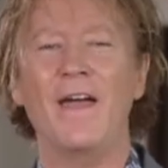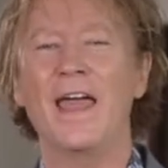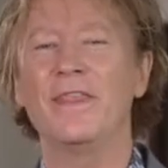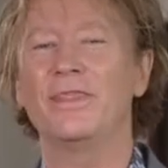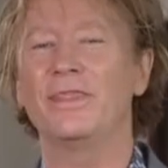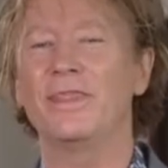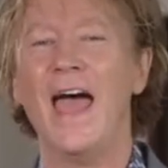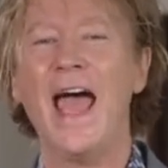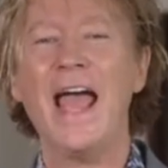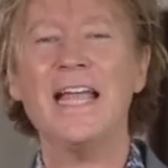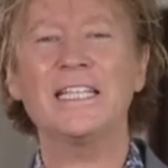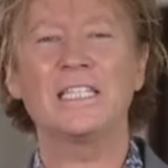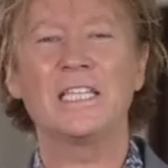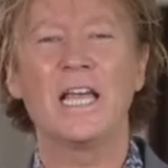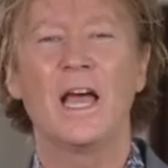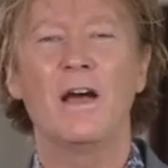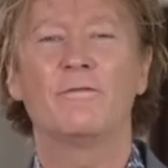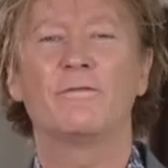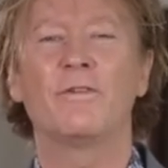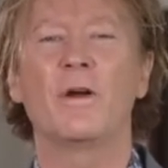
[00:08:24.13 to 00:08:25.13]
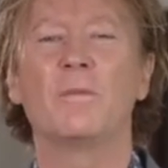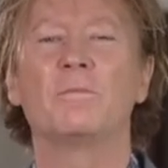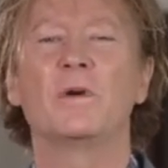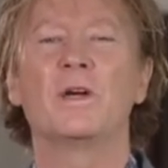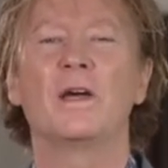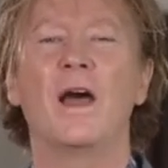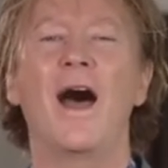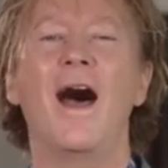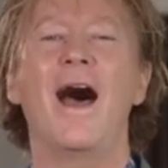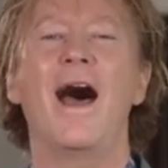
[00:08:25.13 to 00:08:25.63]
And that's from
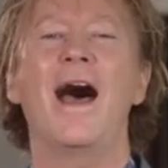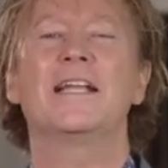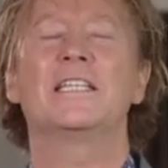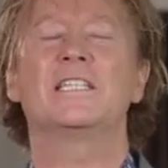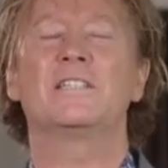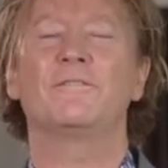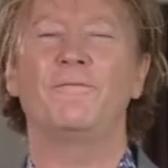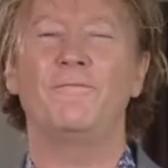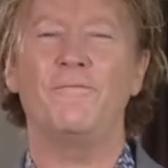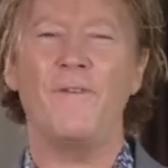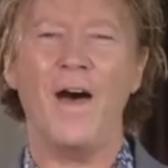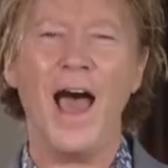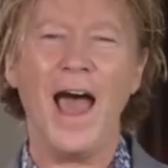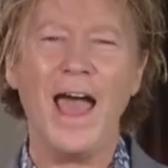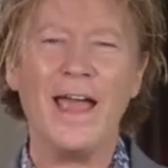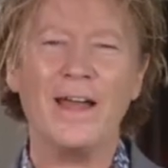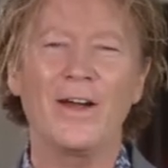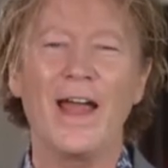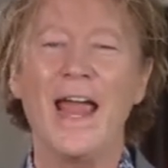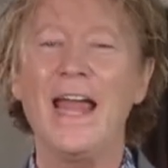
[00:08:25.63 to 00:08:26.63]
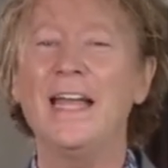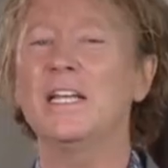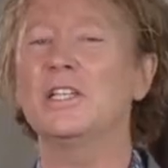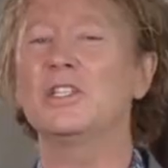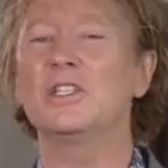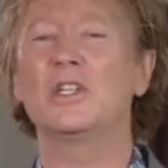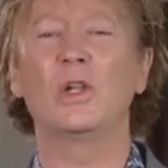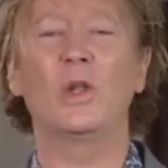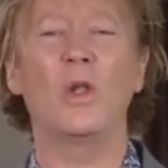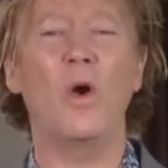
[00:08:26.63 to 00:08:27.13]
God's fire. And
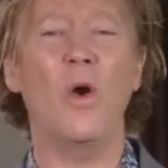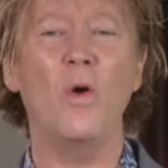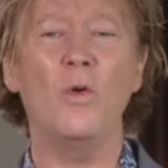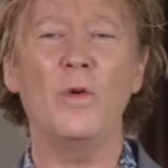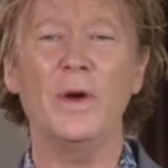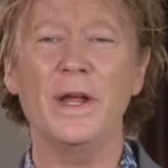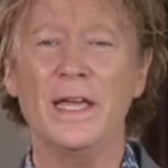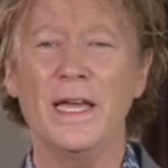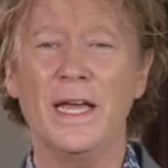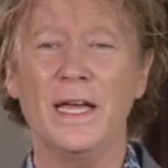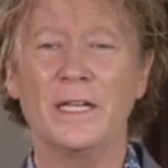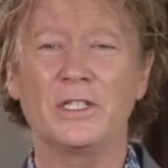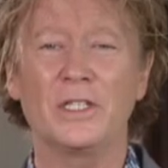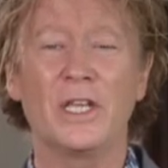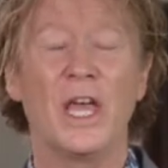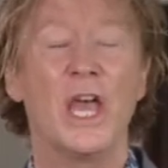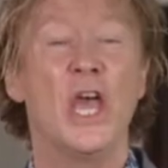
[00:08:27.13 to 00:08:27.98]
it's glorious.